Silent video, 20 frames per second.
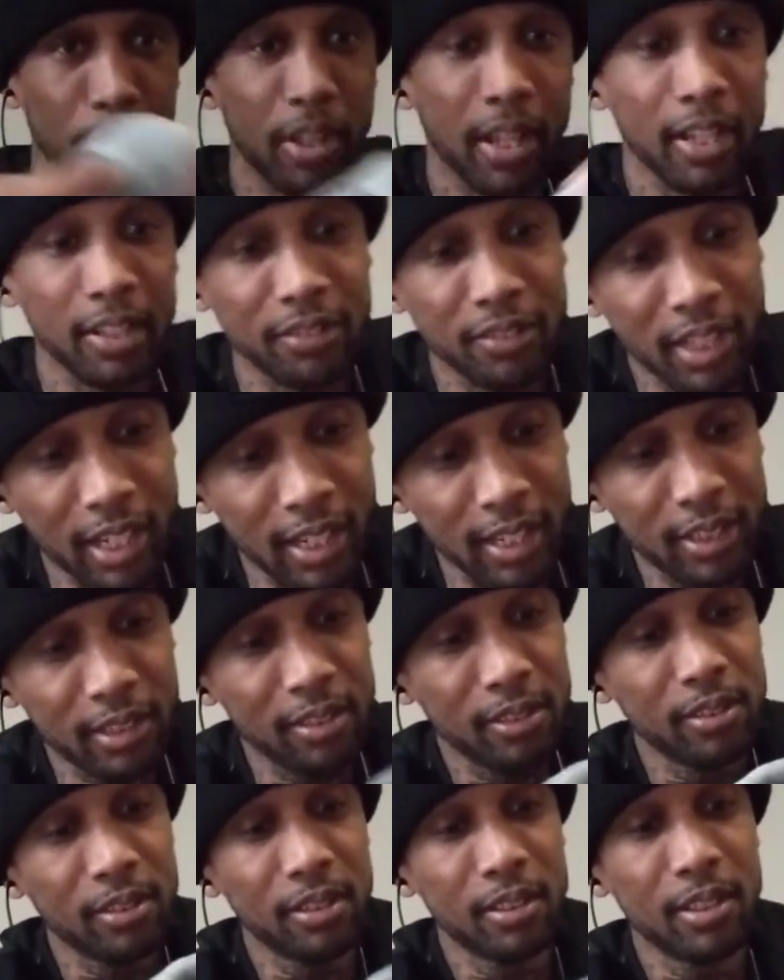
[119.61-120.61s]
you think it's not?
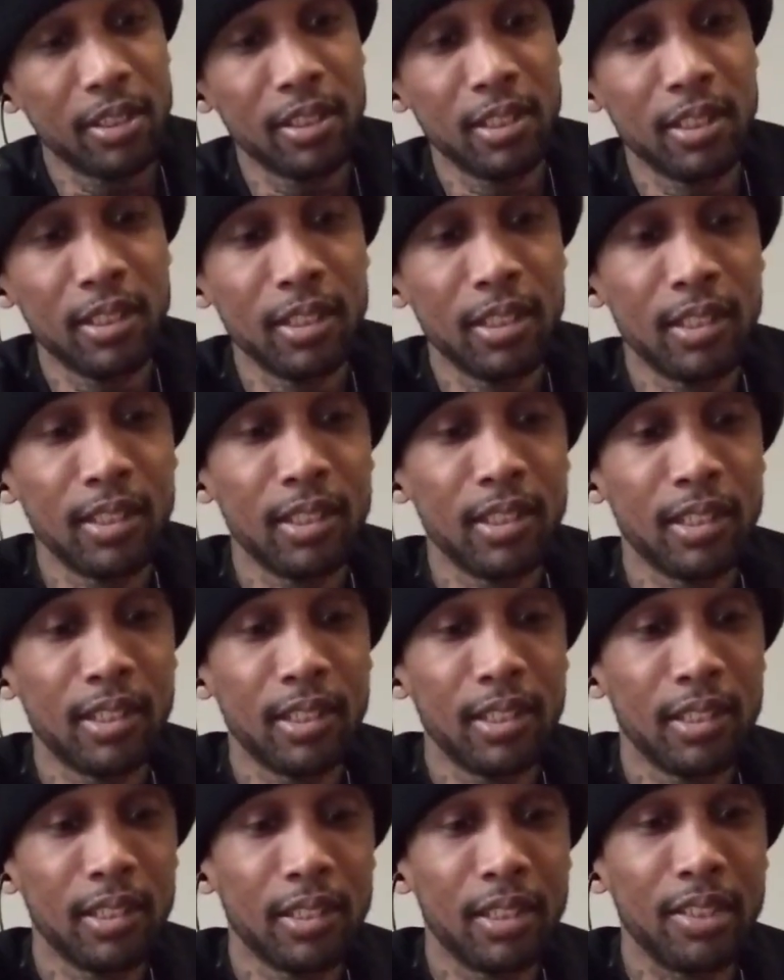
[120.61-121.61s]

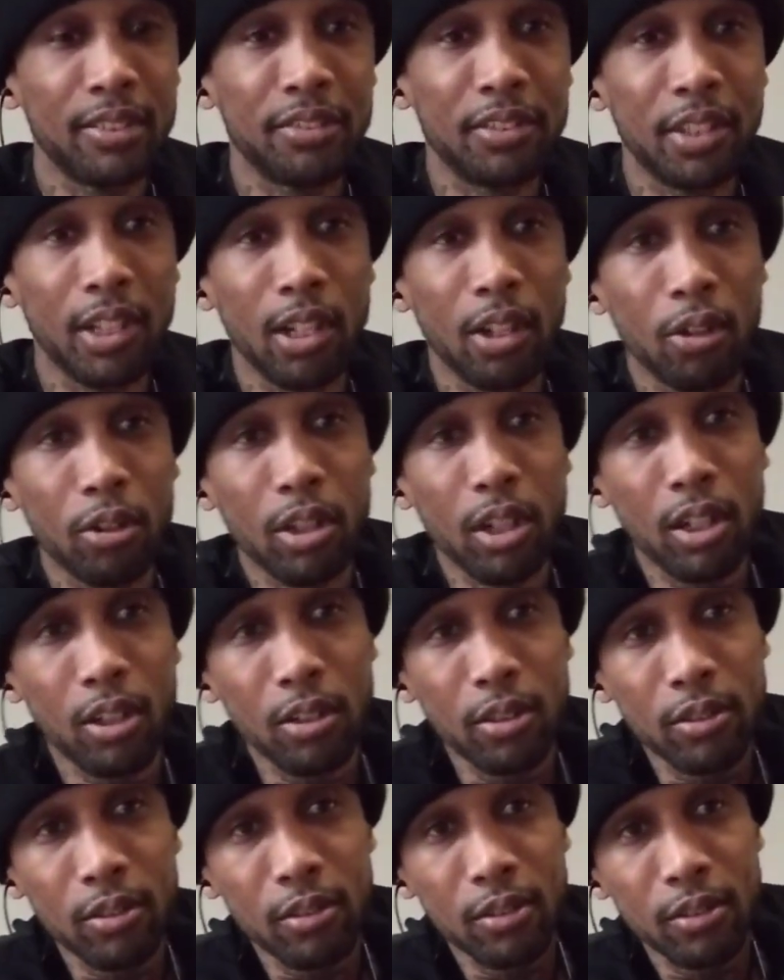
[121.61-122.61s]
This is the
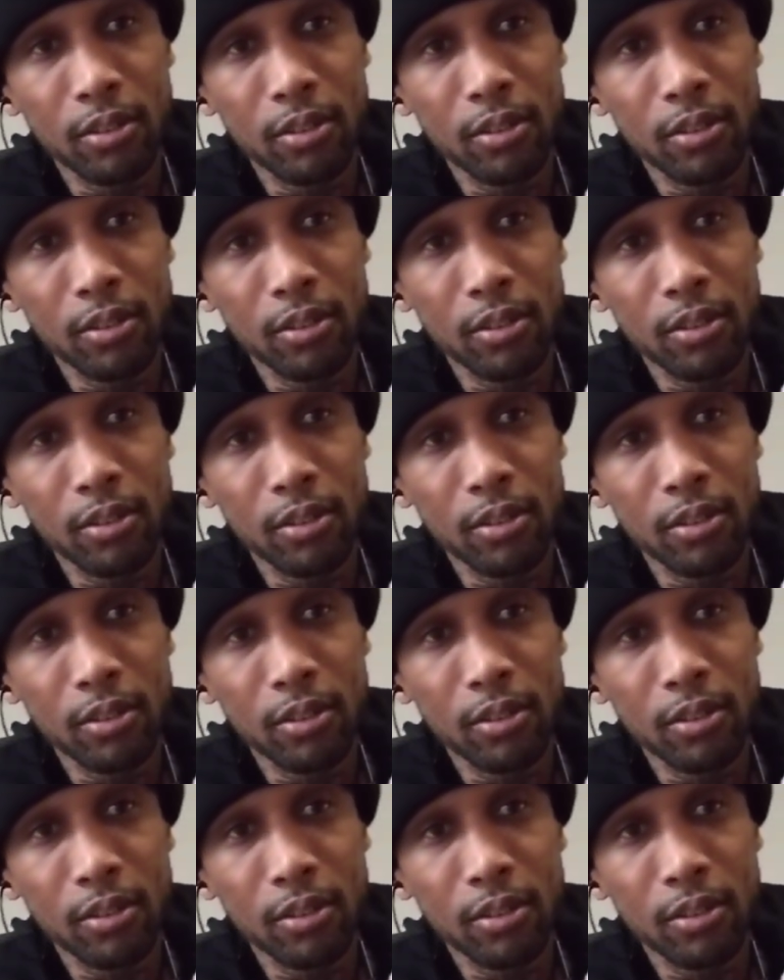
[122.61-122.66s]
logo.